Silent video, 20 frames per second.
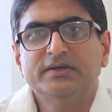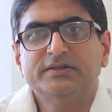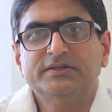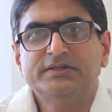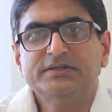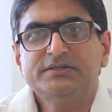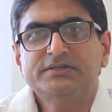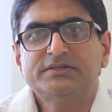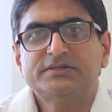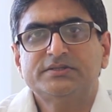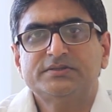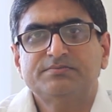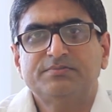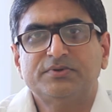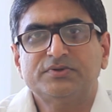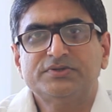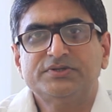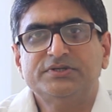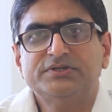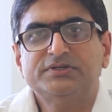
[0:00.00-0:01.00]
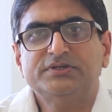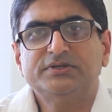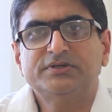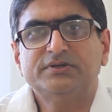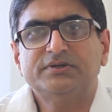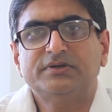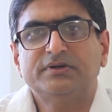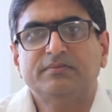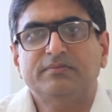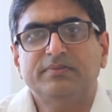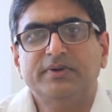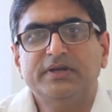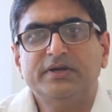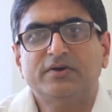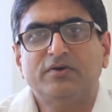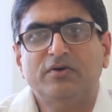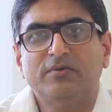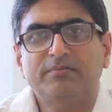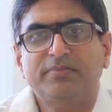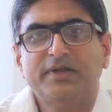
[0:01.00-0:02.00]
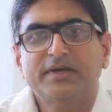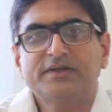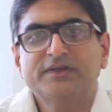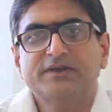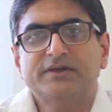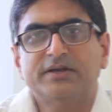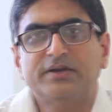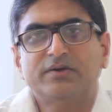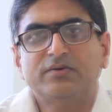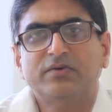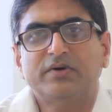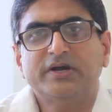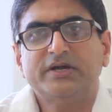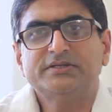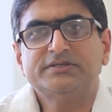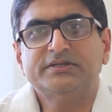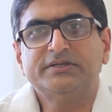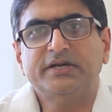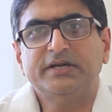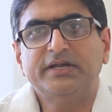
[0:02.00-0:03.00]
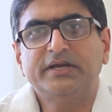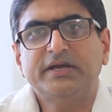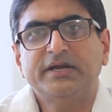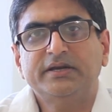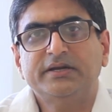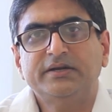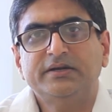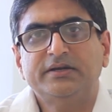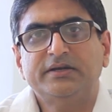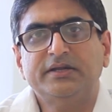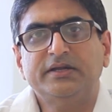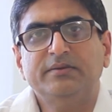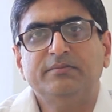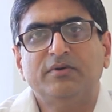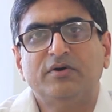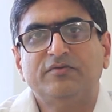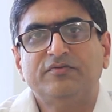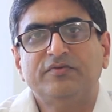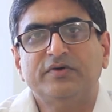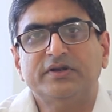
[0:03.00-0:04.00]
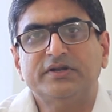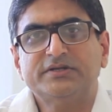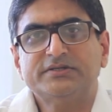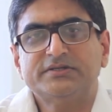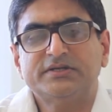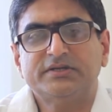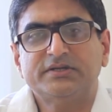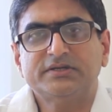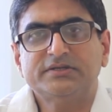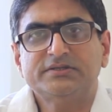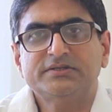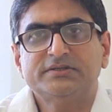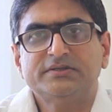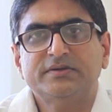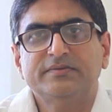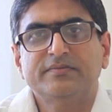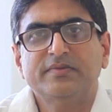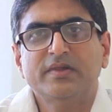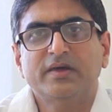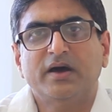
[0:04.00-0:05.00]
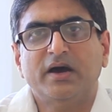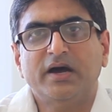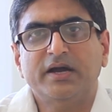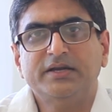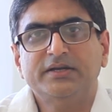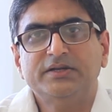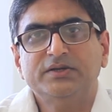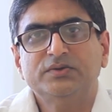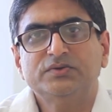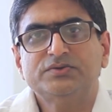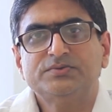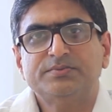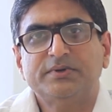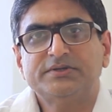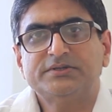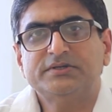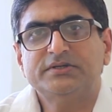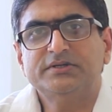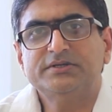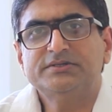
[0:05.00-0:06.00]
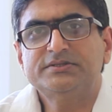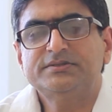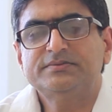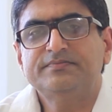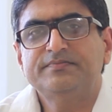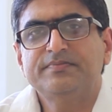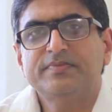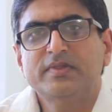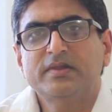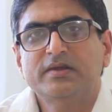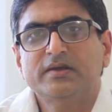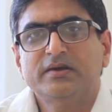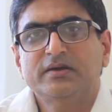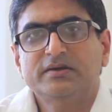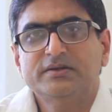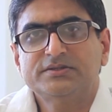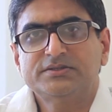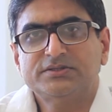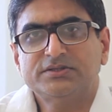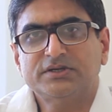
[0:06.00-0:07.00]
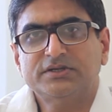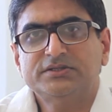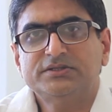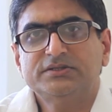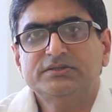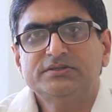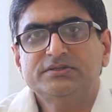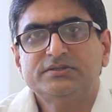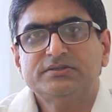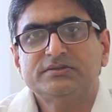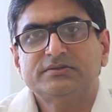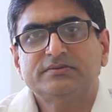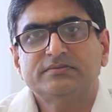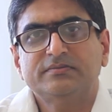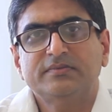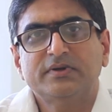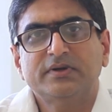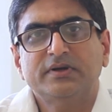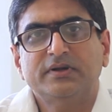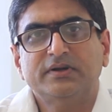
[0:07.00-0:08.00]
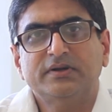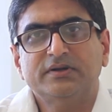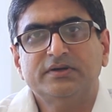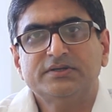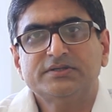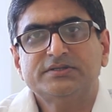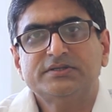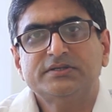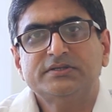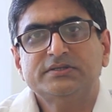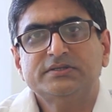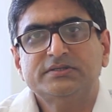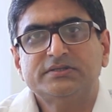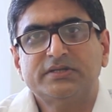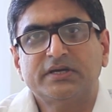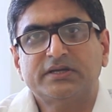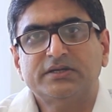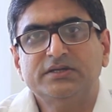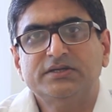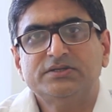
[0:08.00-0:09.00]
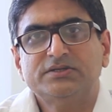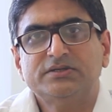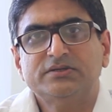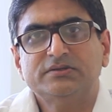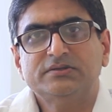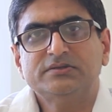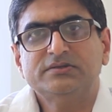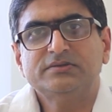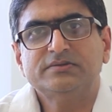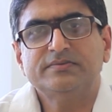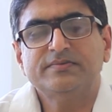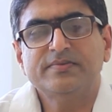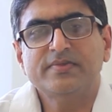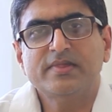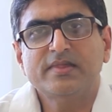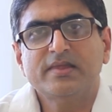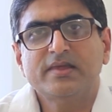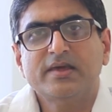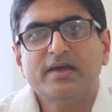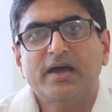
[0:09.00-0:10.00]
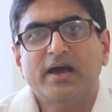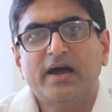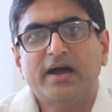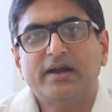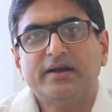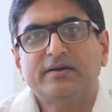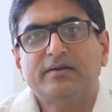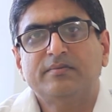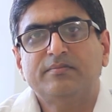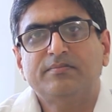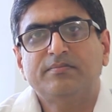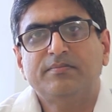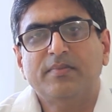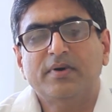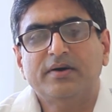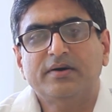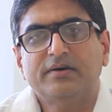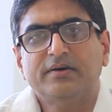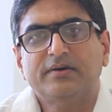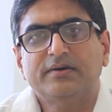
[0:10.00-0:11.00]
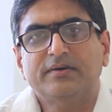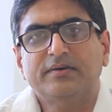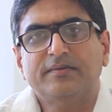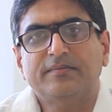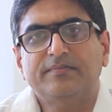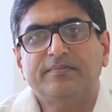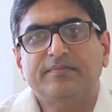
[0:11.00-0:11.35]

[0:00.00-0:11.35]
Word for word: This procedure being complex requires a dedicated team of anesthetists, ITU specialists, surgeons, nurses, technicians and um,